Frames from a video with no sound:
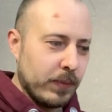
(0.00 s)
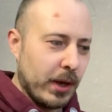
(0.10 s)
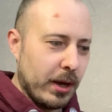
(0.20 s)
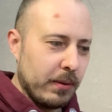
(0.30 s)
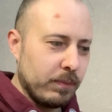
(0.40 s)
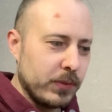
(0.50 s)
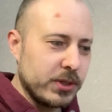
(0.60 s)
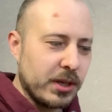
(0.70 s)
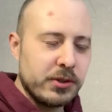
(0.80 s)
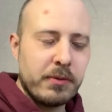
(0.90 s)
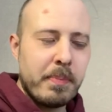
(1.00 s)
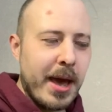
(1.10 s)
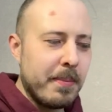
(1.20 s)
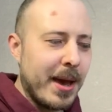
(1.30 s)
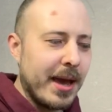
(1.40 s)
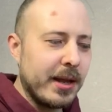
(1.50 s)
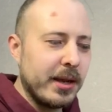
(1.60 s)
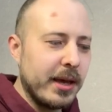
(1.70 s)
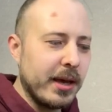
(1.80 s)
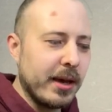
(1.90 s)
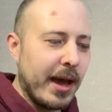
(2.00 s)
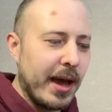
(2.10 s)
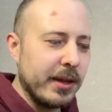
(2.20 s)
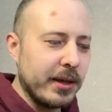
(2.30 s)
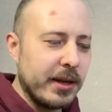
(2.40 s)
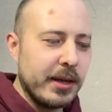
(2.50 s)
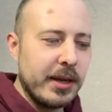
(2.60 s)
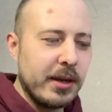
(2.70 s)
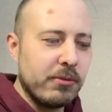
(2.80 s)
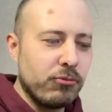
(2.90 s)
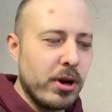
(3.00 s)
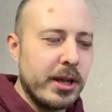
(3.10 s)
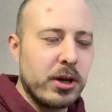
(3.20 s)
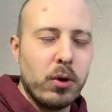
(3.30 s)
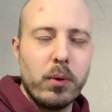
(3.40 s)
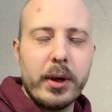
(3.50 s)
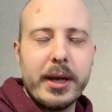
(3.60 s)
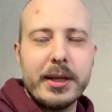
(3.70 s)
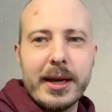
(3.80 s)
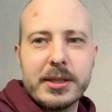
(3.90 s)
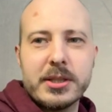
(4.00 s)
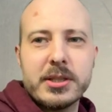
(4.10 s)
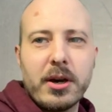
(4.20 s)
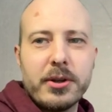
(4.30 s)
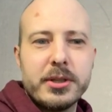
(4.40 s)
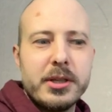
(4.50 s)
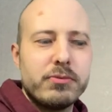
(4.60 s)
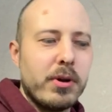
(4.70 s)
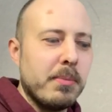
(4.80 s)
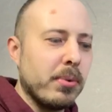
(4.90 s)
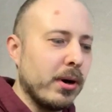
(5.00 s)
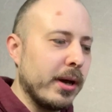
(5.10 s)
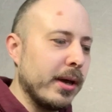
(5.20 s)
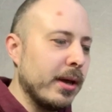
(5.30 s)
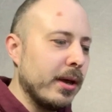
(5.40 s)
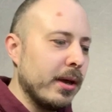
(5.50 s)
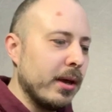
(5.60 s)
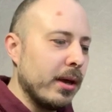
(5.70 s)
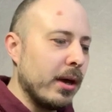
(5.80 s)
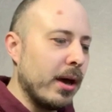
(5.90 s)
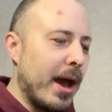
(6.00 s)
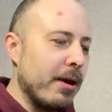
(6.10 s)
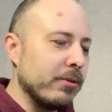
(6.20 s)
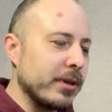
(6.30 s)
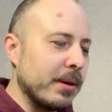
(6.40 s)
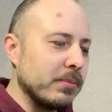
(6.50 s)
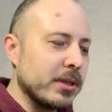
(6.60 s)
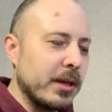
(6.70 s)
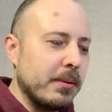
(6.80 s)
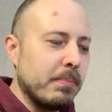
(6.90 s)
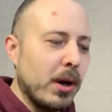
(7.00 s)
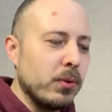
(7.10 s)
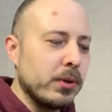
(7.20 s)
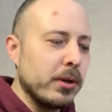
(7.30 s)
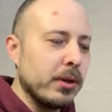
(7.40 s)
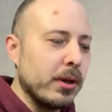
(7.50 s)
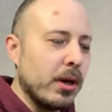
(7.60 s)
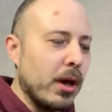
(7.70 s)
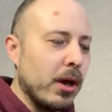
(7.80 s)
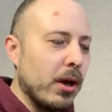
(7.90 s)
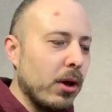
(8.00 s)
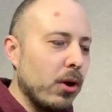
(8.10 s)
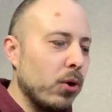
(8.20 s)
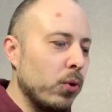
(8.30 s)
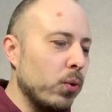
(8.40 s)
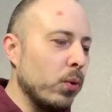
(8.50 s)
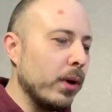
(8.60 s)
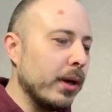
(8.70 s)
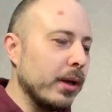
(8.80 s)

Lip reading: Sons of Behemat in here, and a really cool Index Astartes written by Aaron Dembski-Bowden, who